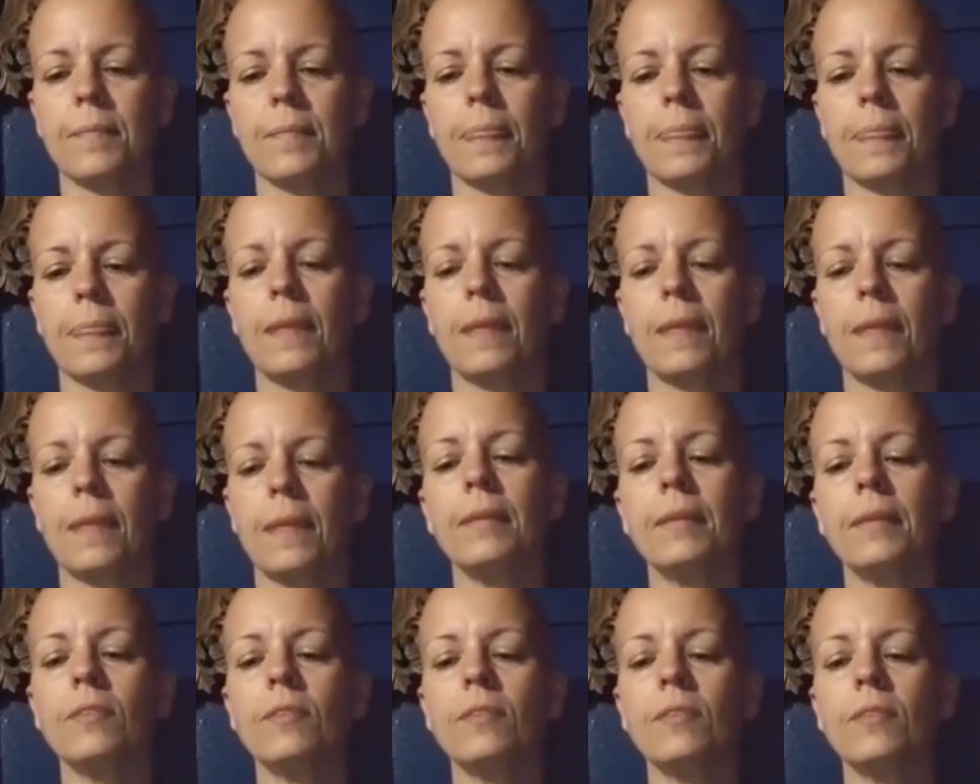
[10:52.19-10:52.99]
And it
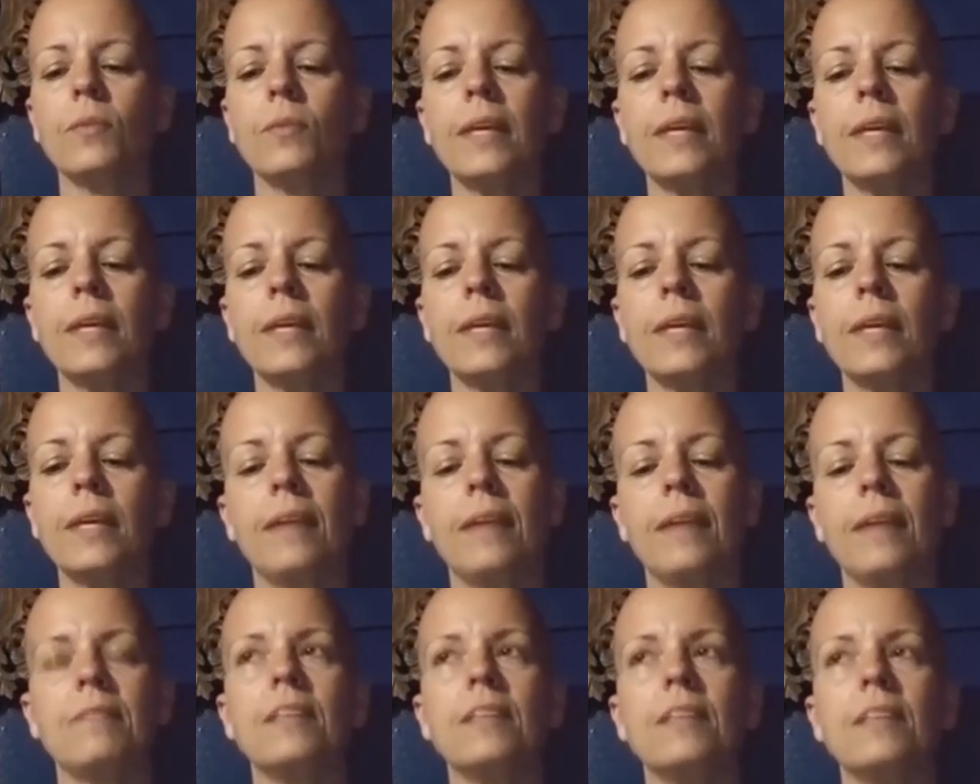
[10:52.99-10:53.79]
means that we can
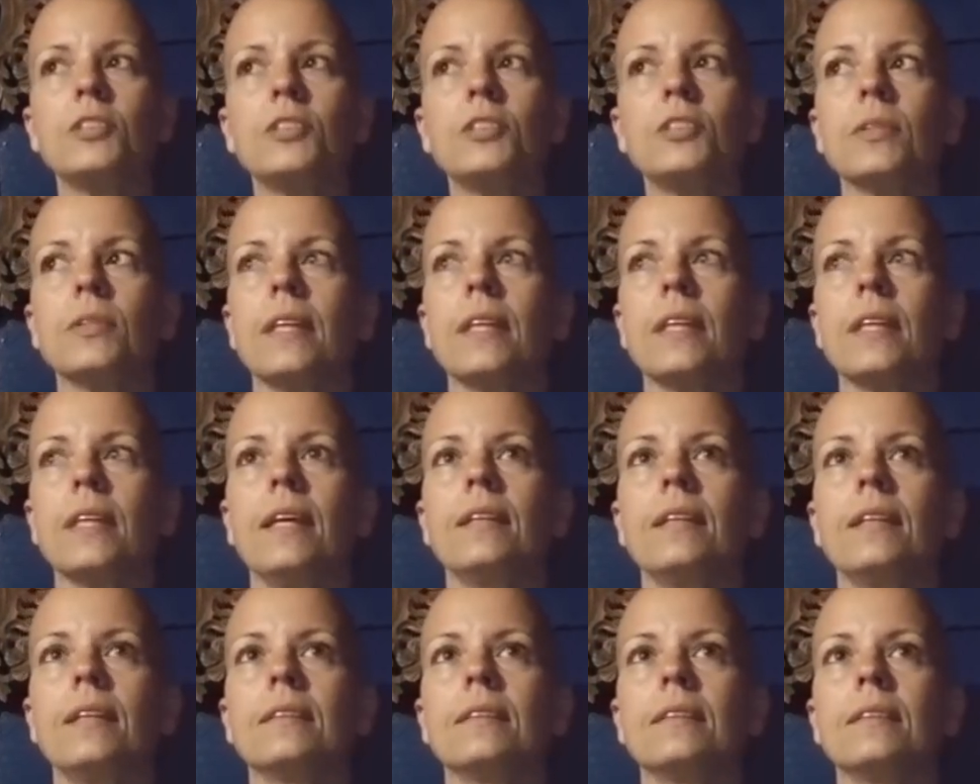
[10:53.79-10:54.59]
eventually
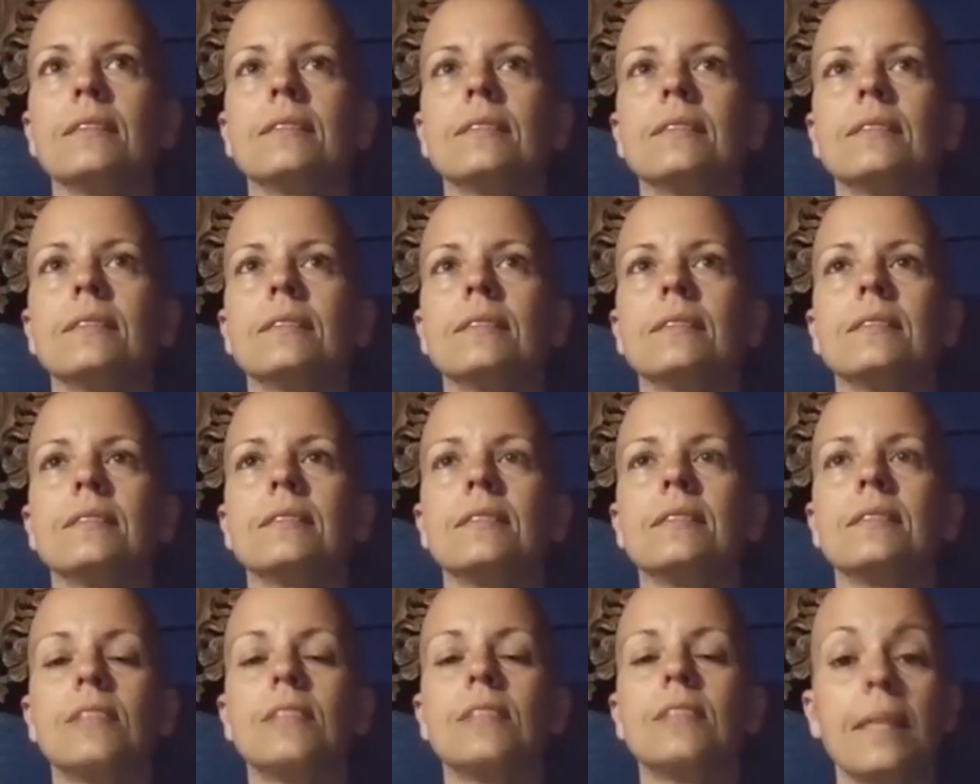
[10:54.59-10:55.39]

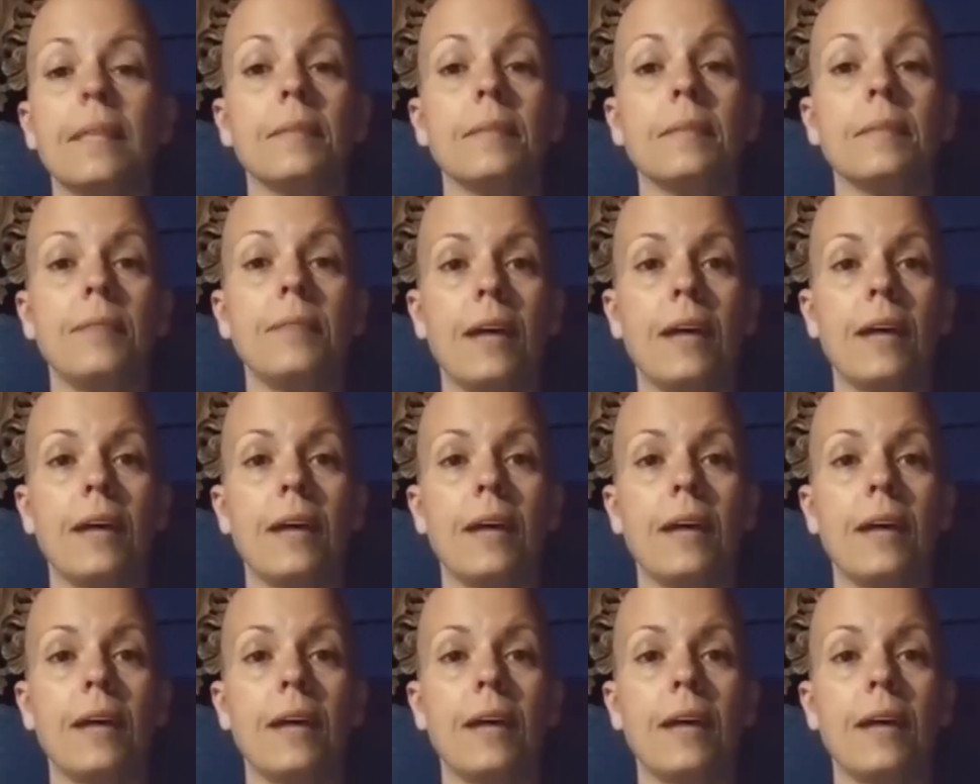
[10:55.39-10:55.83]
set them down.